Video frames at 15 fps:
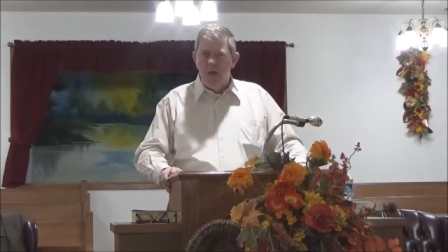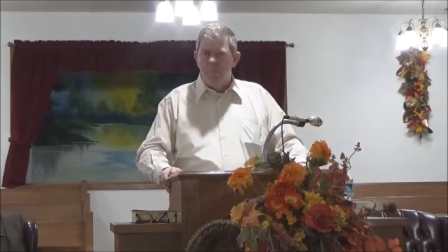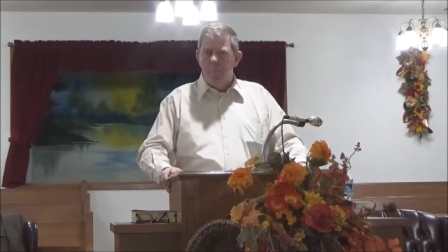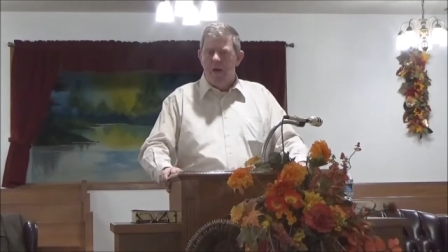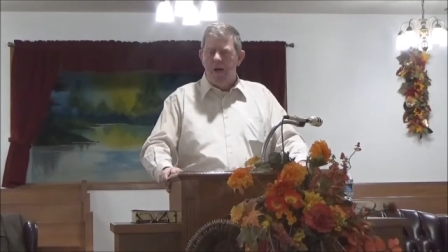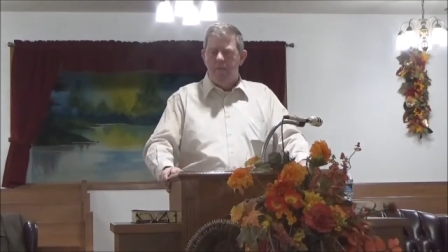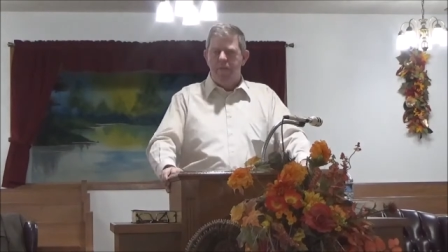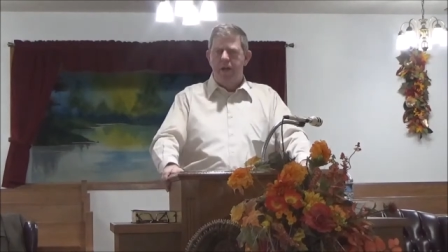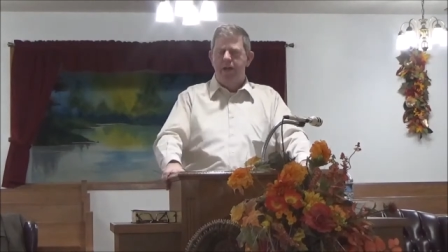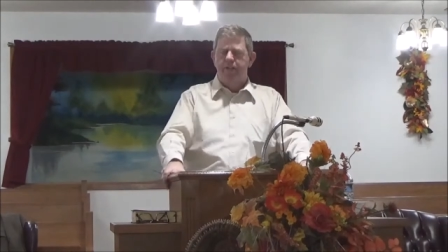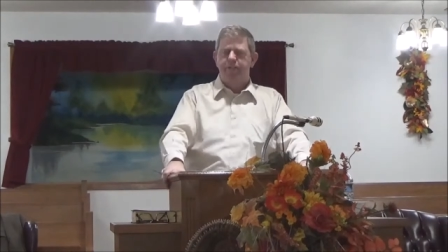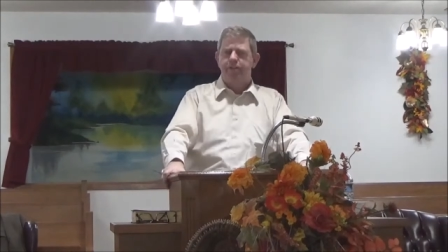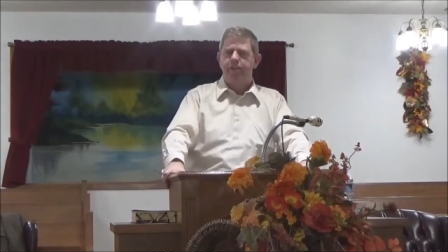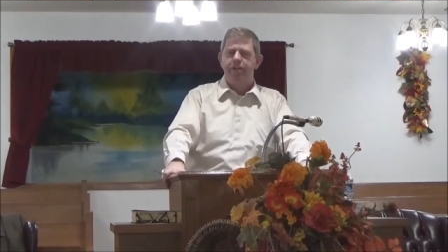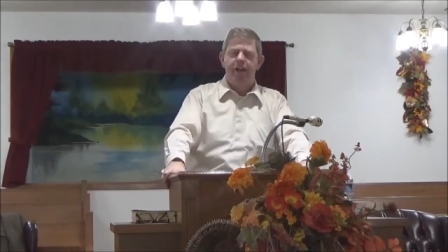But
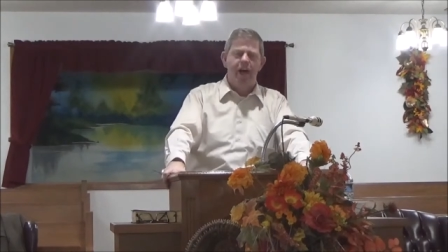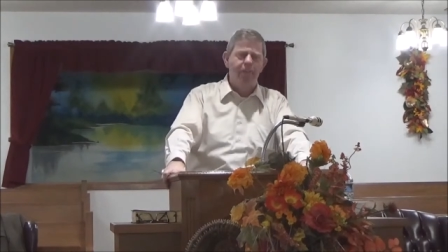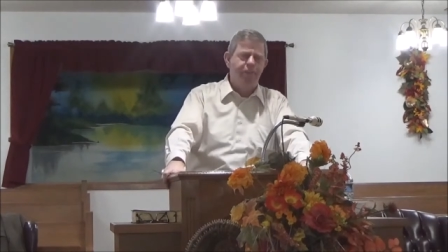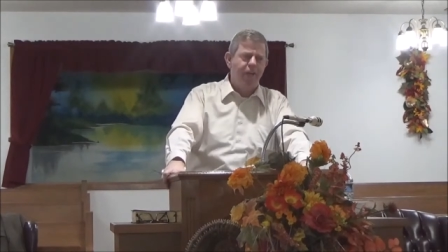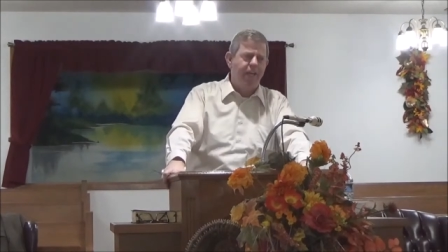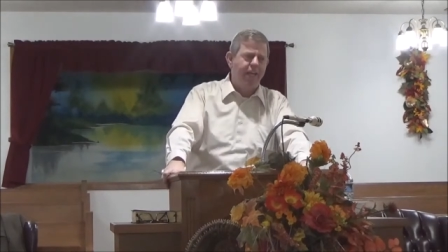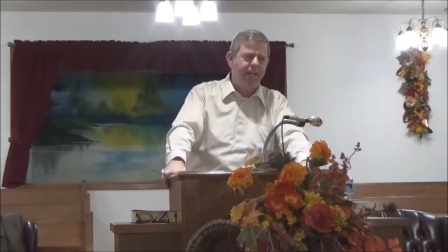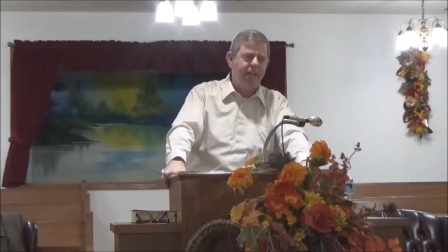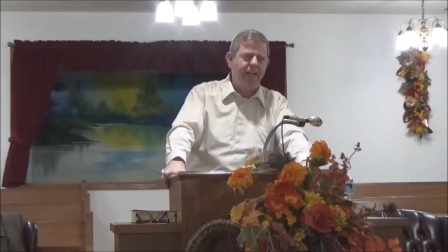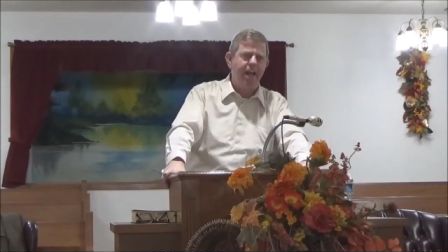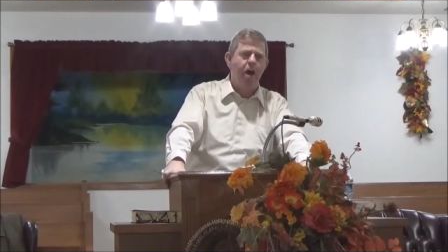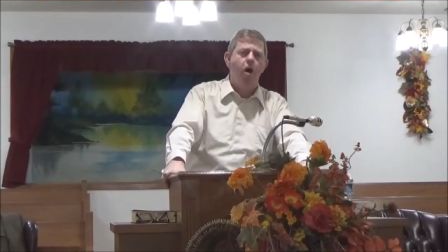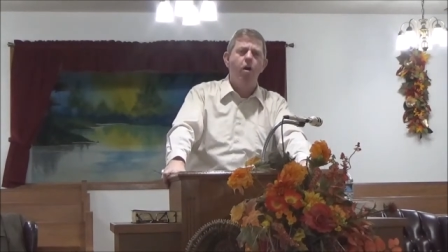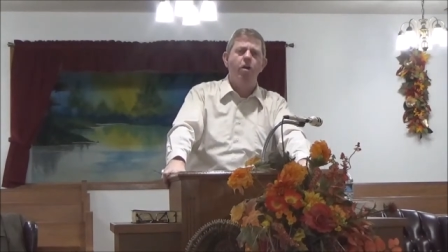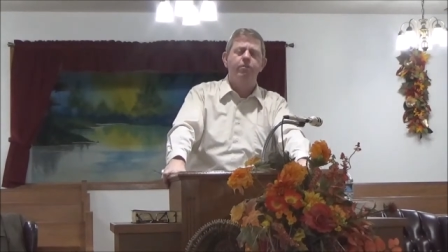there's nothing in
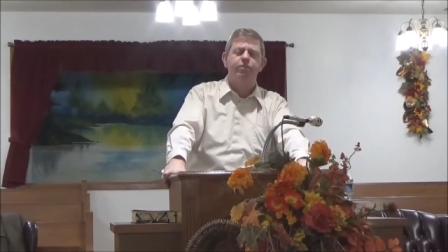all